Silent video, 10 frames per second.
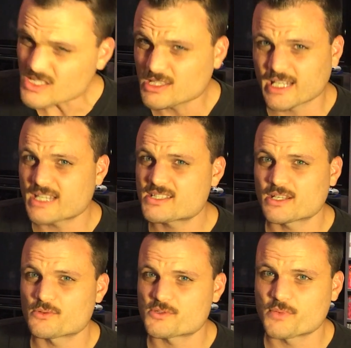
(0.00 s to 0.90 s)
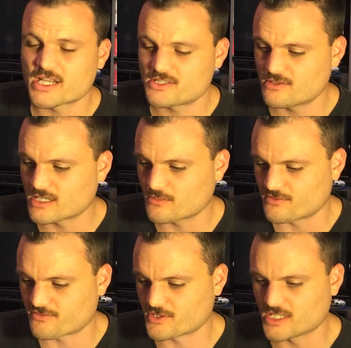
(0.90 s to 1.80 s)
Like I said, it was buy two, get
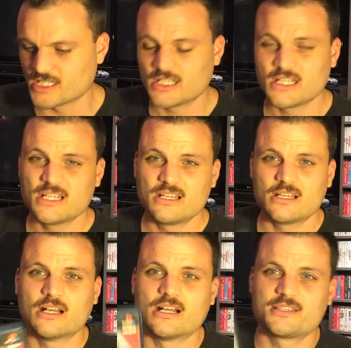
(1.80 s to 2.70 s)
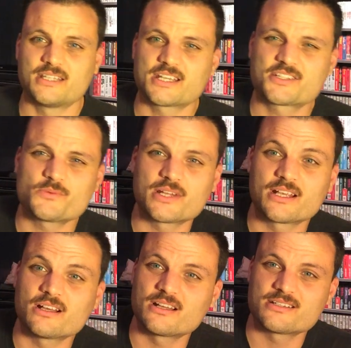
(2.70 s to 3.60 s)
one free. The next one I
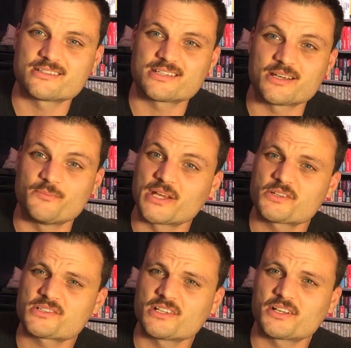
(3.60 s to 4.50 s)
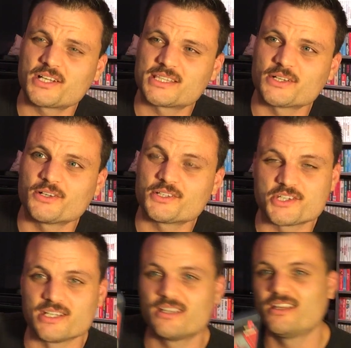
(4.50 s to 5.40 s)
got is Metal Slug
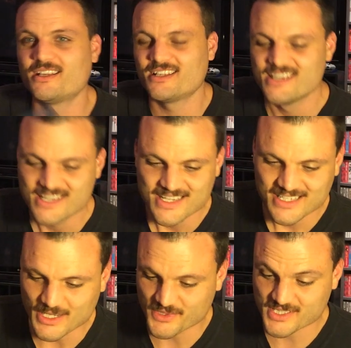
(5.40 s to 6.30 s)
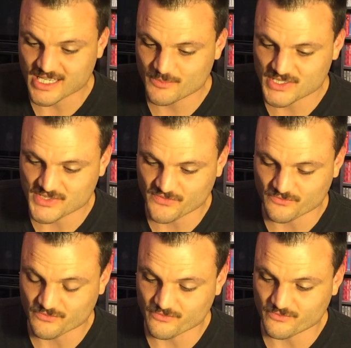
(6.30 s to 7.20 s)
Anthology. Now, this game is
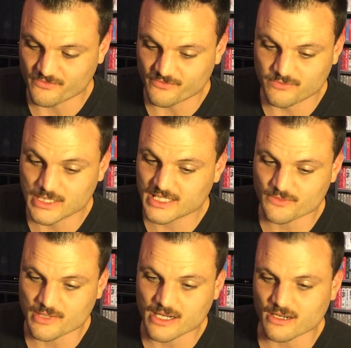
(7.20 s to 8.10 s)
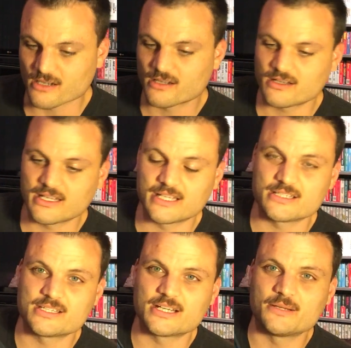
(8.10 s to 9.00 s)
really rare,
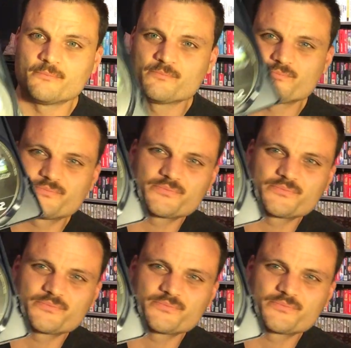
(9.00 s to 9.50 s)
and